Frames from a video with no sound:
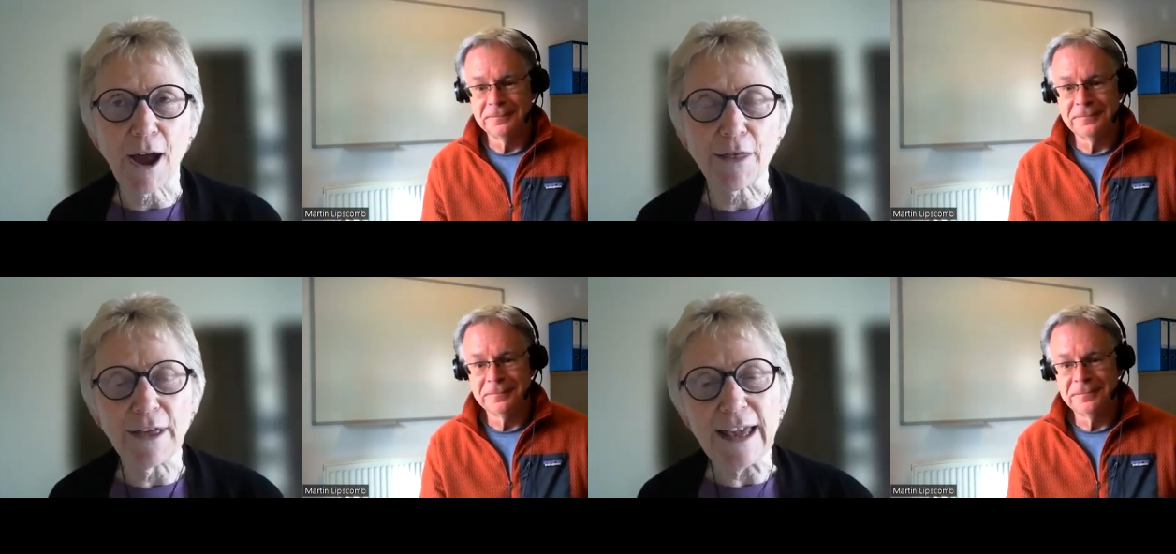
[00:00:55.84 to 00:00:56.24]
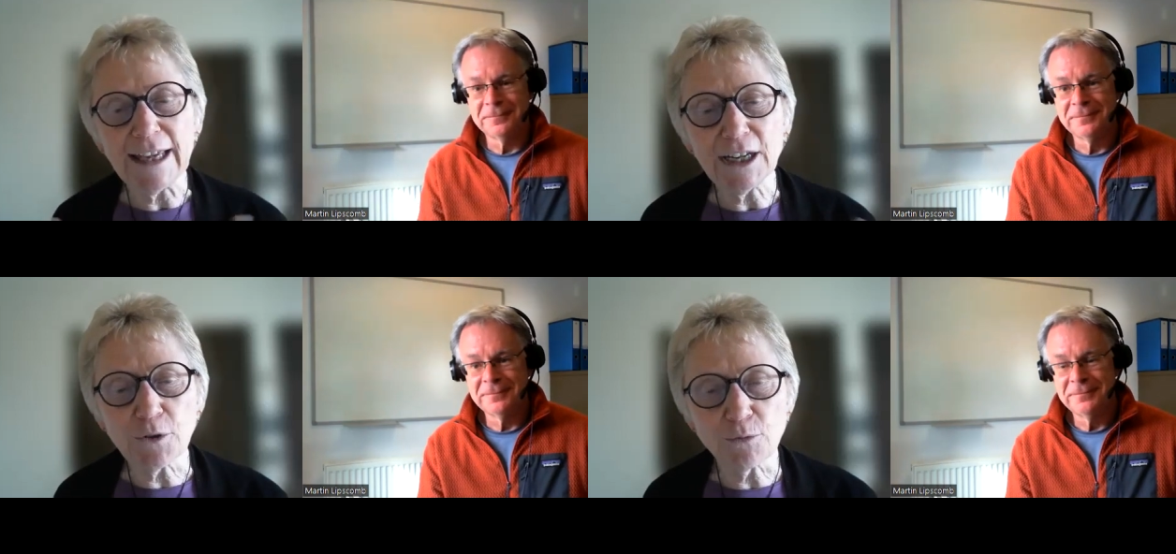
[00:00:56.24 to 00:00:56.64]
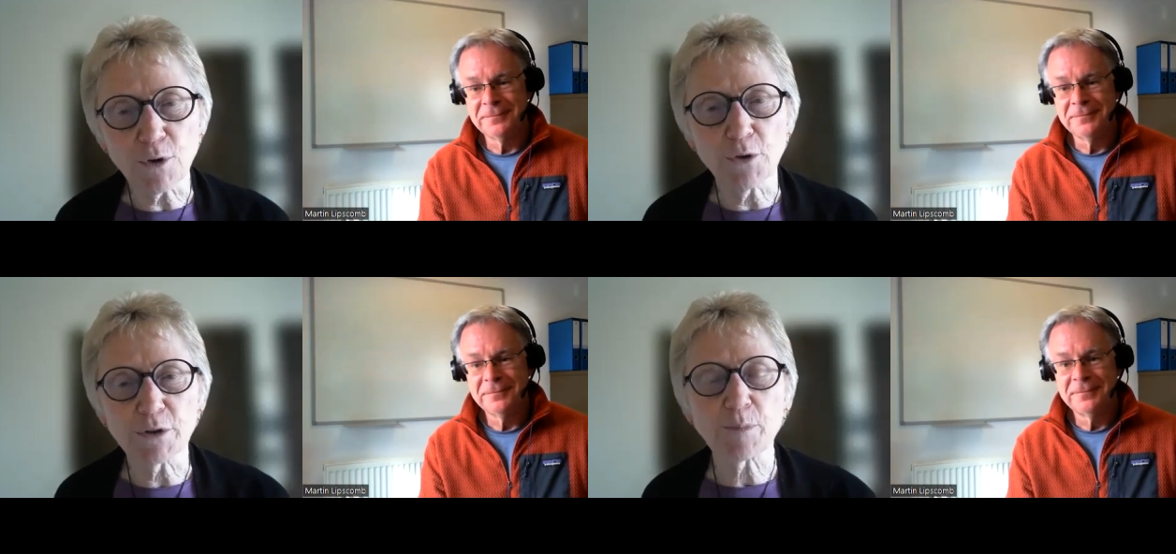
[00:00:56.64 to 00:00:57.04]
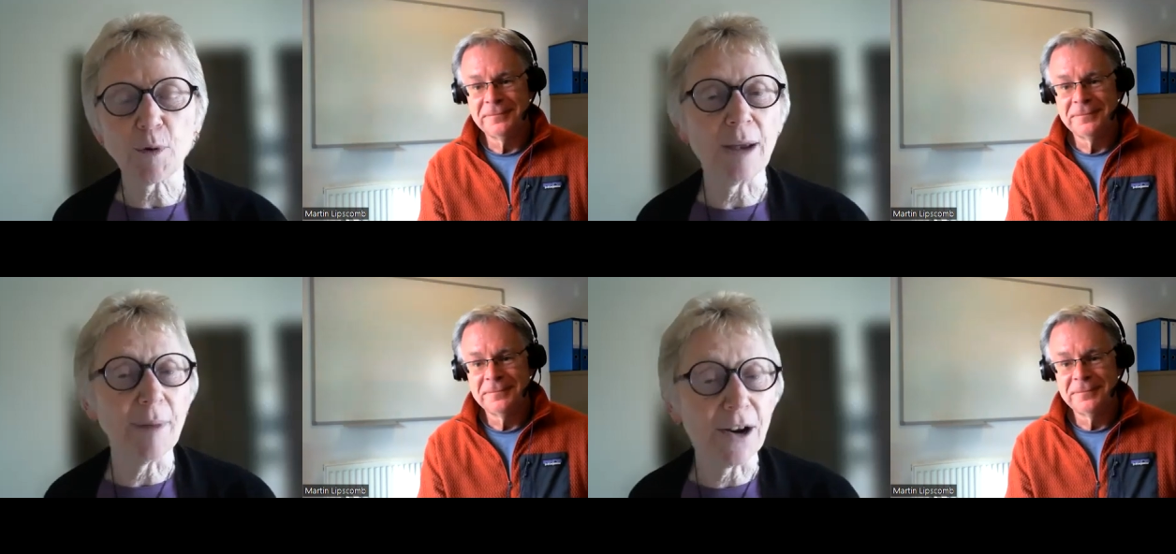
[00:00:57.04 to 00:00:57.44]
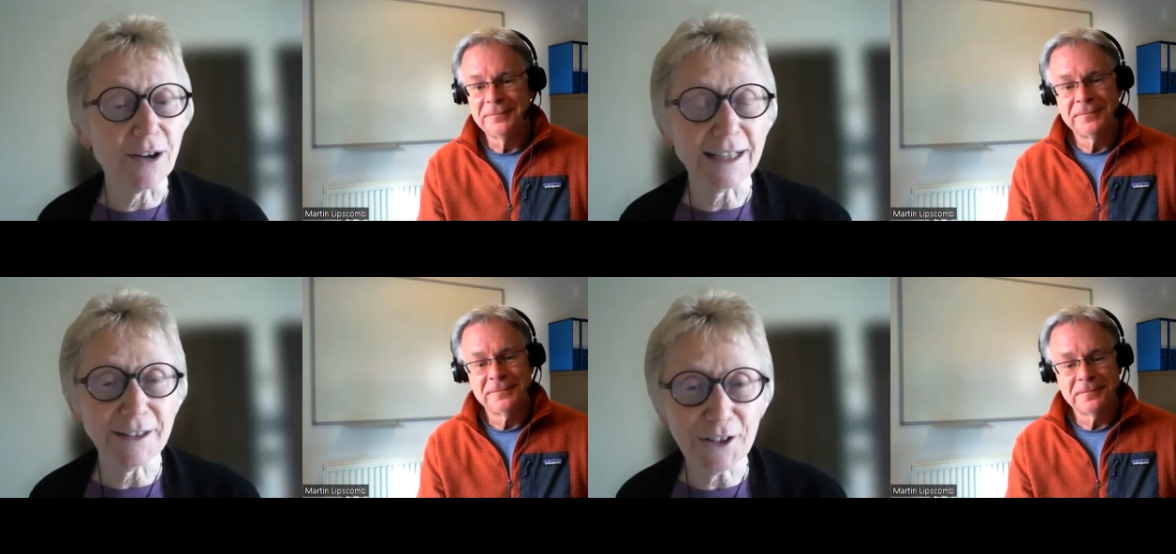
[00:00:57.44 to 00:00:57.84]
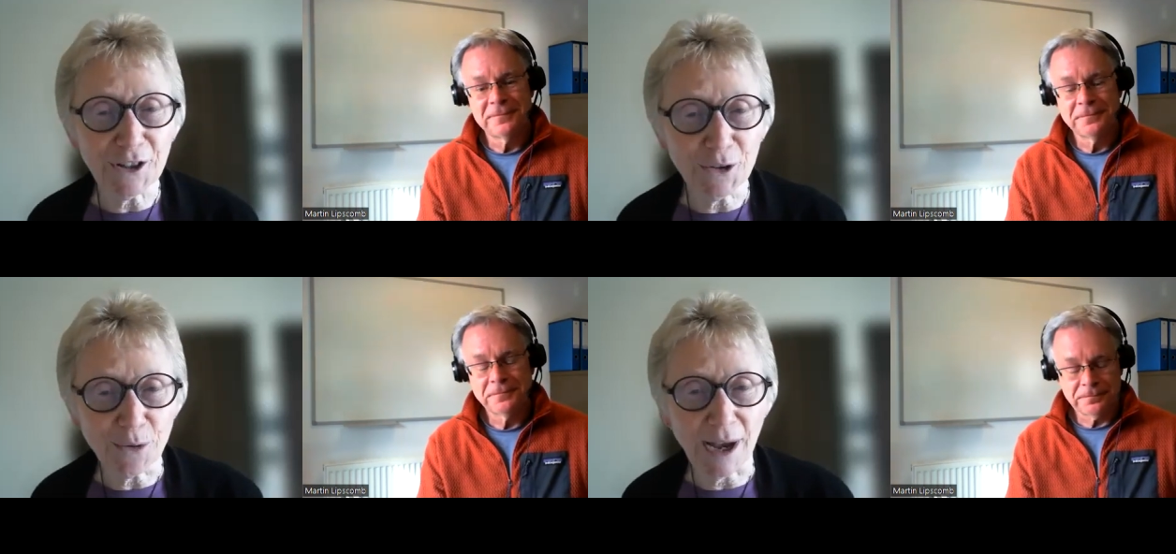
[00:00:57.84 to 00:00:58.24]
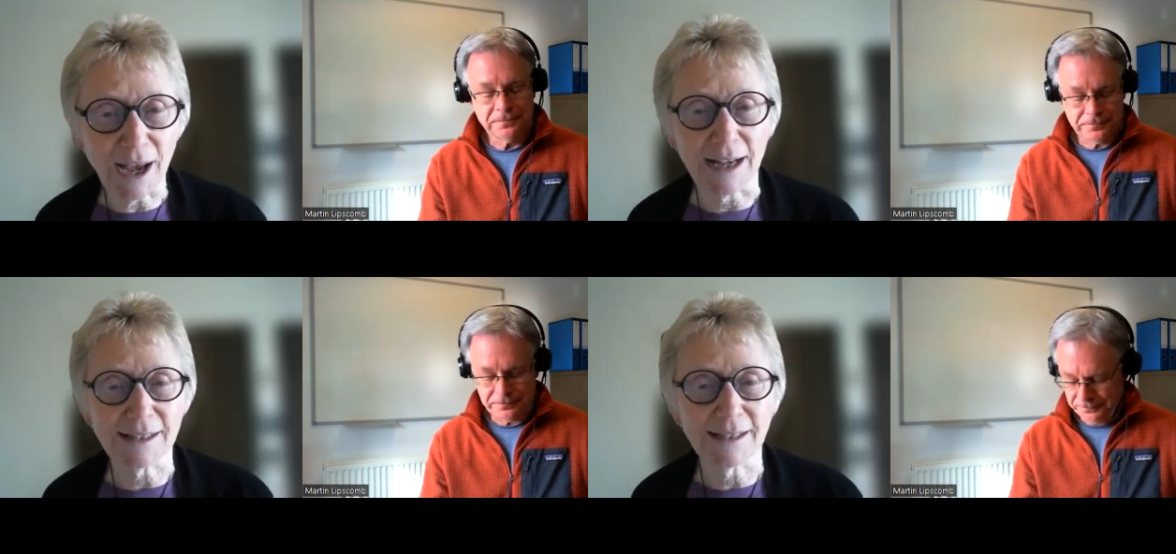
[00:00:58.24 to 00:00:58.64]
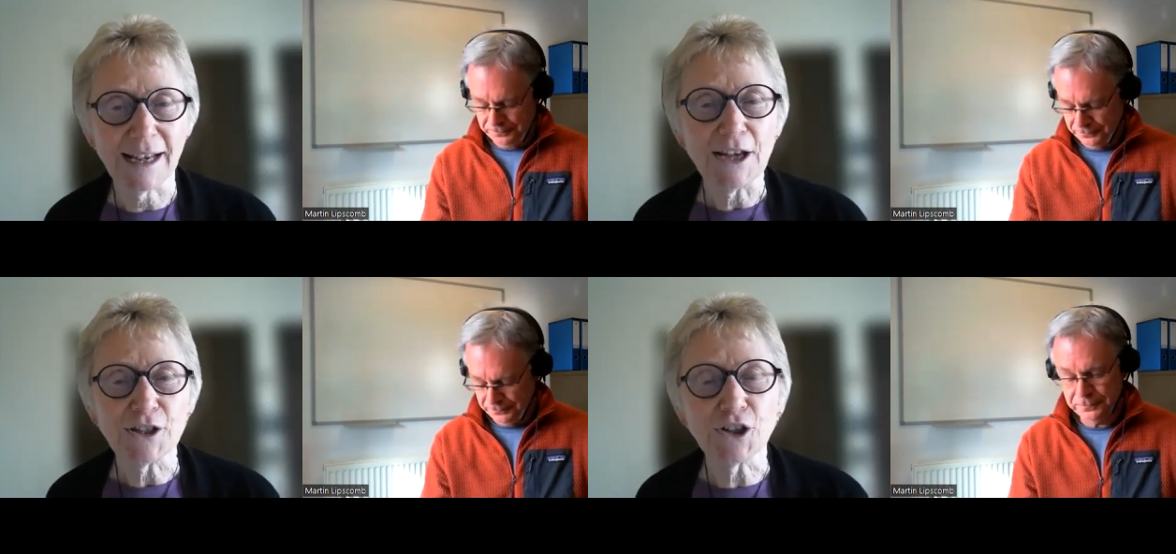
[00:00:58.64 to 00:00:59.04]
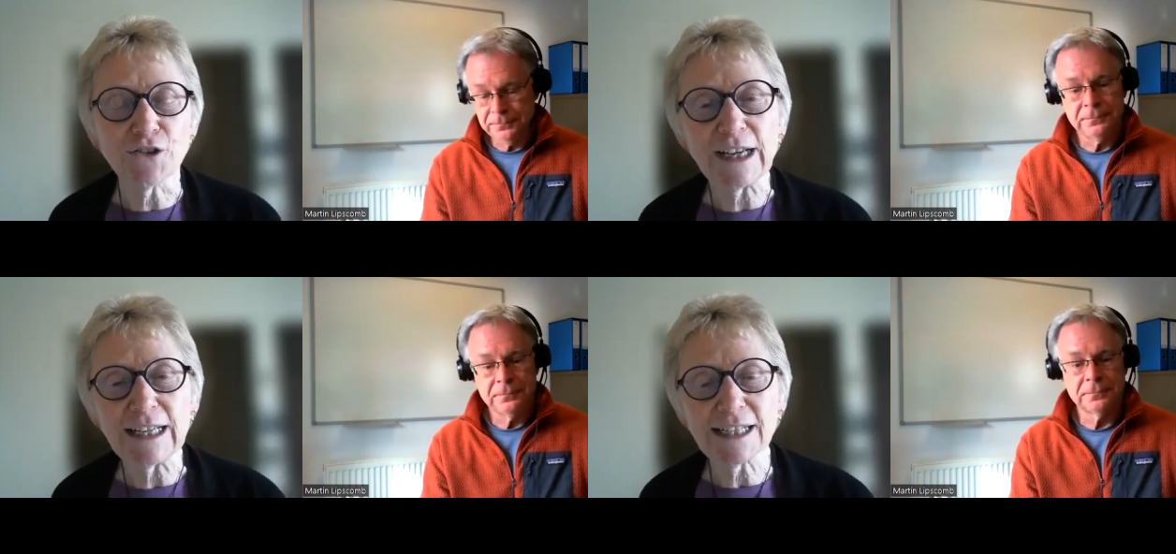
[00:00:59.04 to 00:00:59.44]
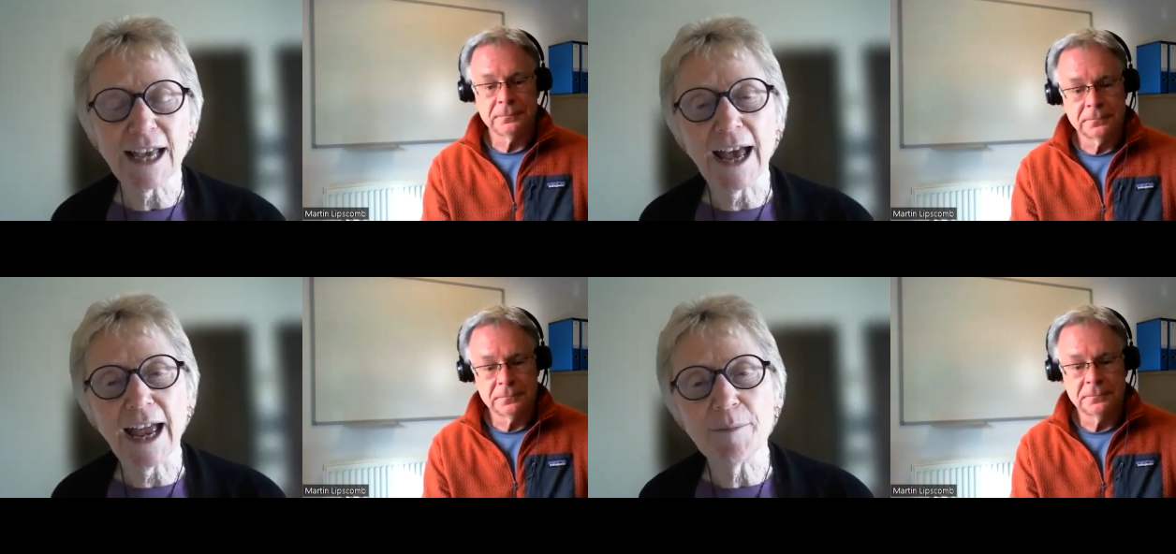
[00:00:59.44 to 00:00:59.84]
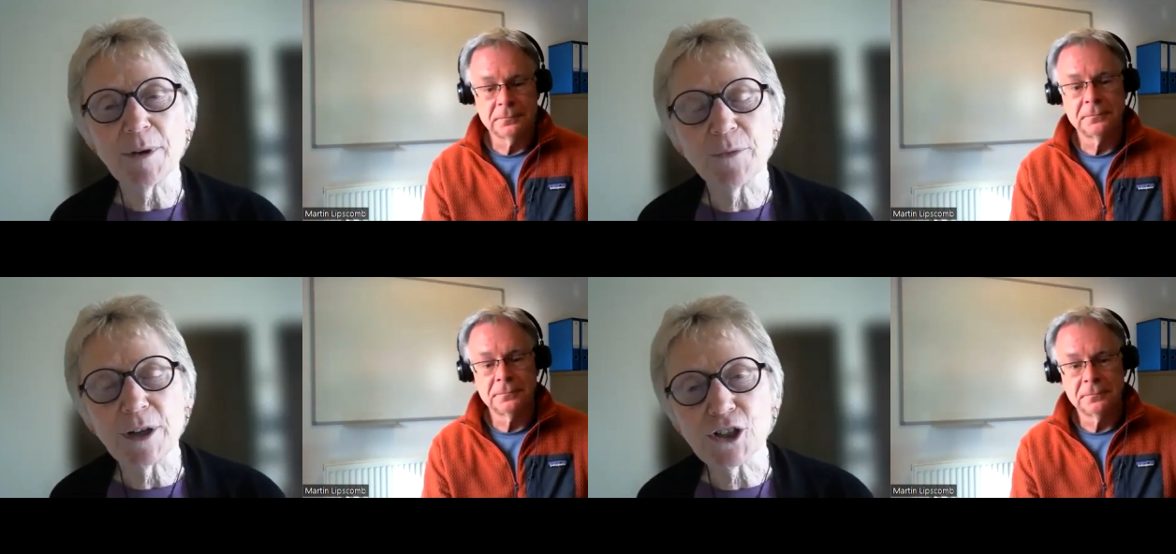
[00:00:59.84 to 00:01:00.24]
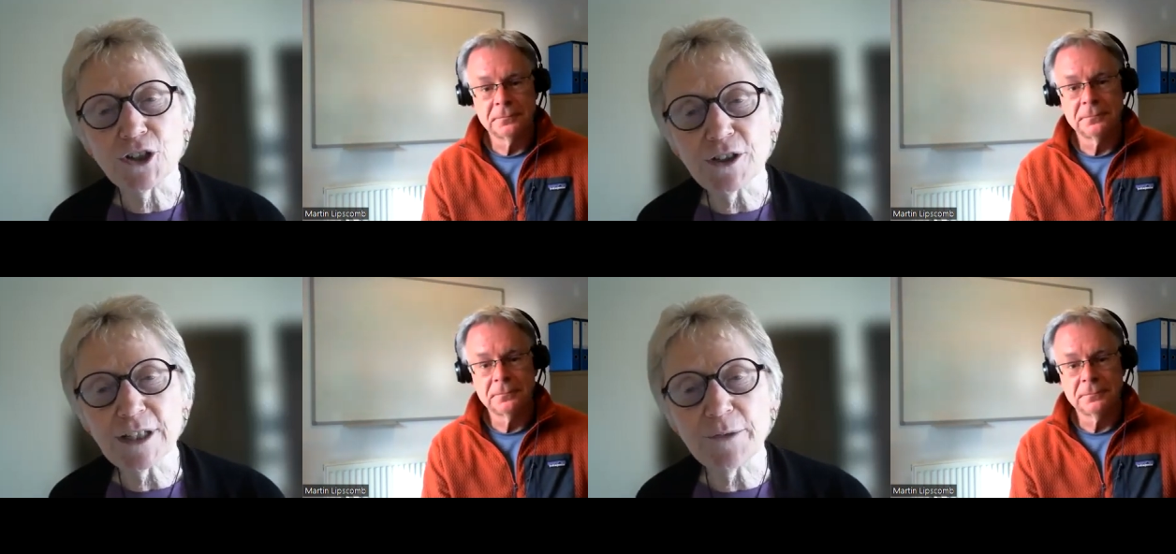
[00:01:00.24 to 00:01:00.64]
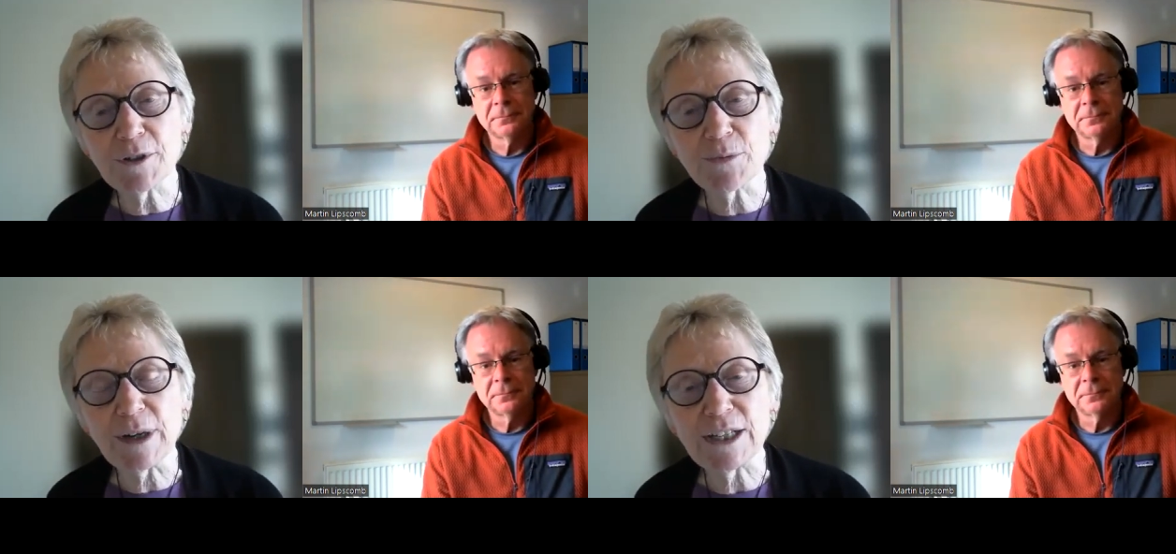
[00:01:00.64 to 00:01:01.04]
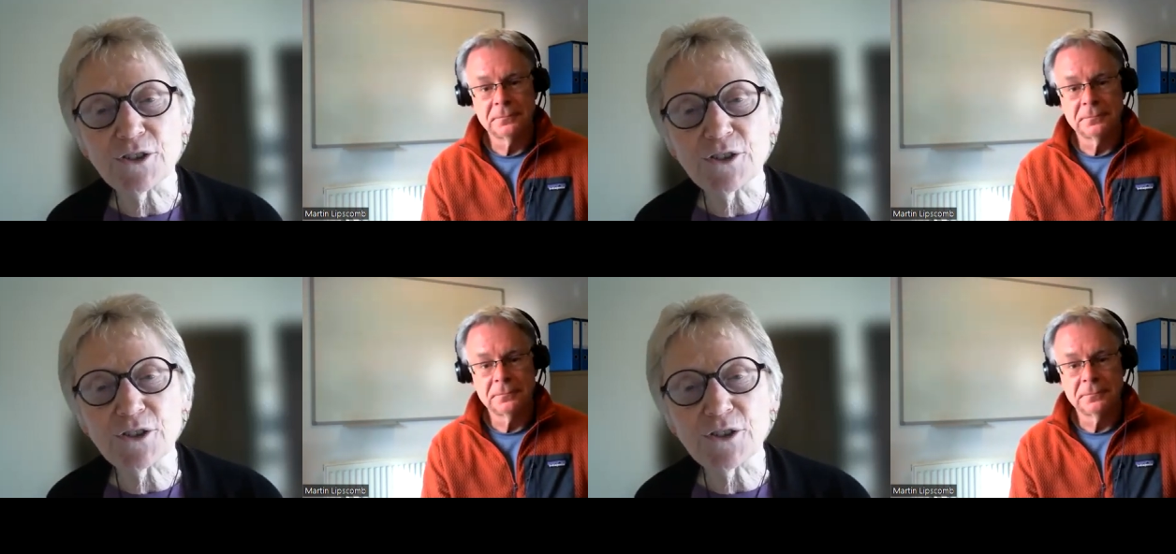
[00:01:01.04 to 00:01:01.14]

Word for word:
Speaker 1: I think it arose primarily in the US during a time at which nursing was really